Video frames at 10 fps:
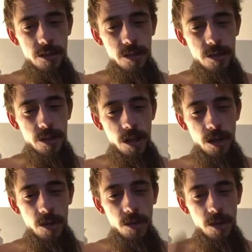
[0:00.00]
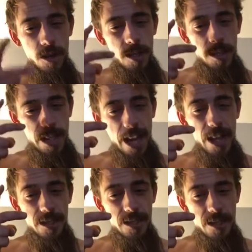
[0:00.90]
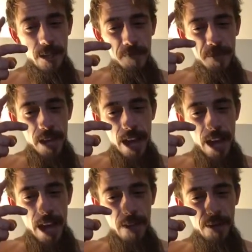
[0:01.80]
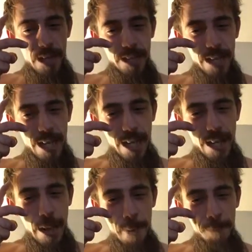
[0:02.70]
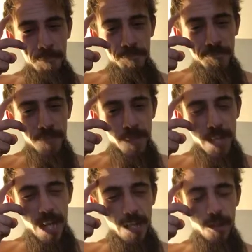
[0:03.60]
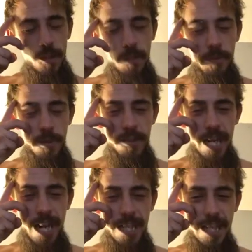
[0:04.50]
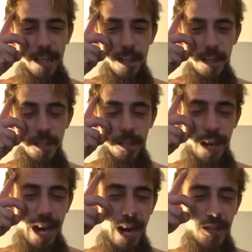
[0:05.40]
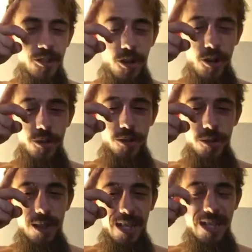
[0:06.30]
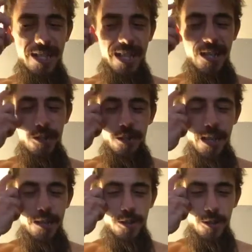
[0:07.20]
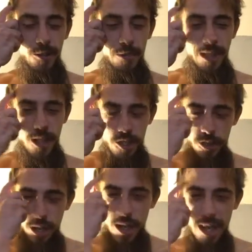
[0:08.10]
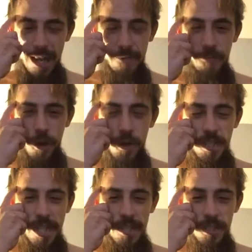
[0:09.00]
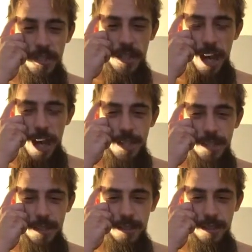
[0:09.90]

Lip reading: So, yes, everything that you're projecting on your external is in your internal, because at first is thought,